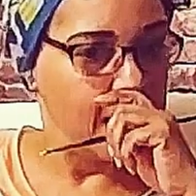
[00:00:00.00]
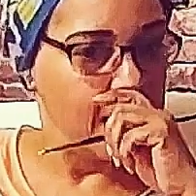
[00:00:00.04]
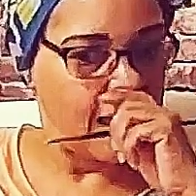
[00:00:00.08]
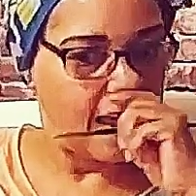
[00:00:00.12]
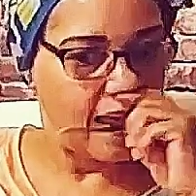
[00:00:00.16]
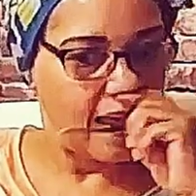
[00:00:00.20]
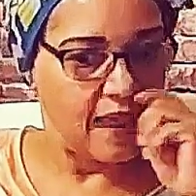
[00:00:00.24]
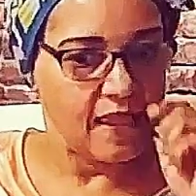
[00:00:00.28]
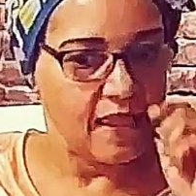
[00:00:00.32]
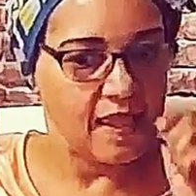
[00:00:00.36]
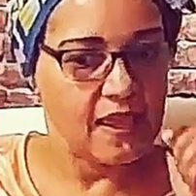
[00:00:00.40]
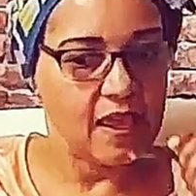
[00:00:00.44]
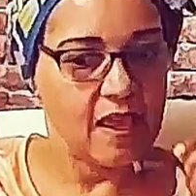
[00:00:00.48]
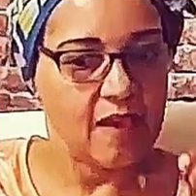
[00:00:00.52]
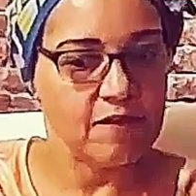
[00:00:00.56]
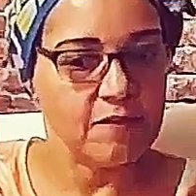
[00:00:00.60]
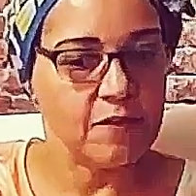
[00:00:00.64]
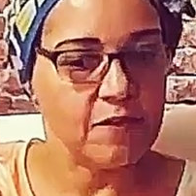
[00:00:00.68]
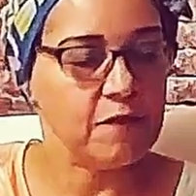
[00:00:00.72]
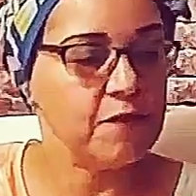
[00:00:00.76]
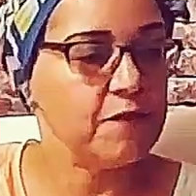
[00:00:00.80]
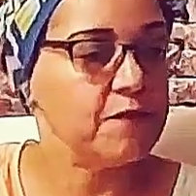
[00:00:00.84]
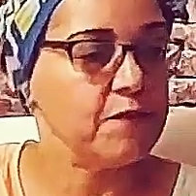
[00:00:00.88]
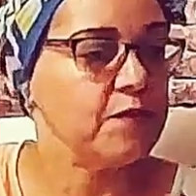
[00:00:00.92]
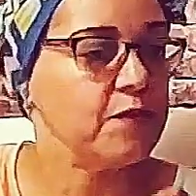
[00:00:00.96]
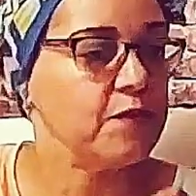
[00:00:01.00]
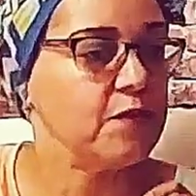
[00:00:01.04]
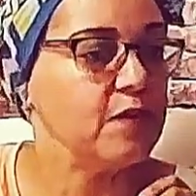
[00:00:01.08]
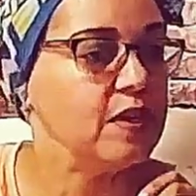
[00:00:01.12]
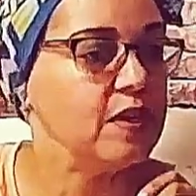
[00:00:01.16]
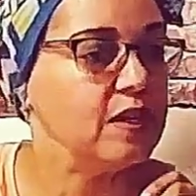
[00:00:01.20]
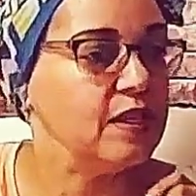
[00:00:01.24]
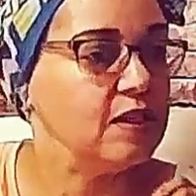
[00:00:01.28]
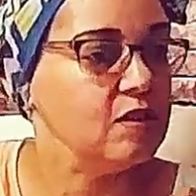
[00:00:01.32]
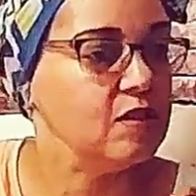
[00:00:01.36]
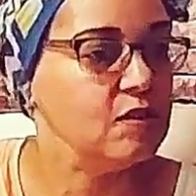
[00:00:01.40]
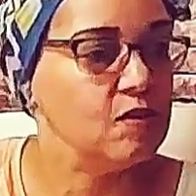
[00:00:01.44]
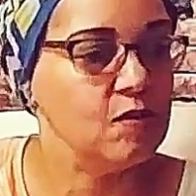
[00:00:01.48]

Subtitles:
I have a friend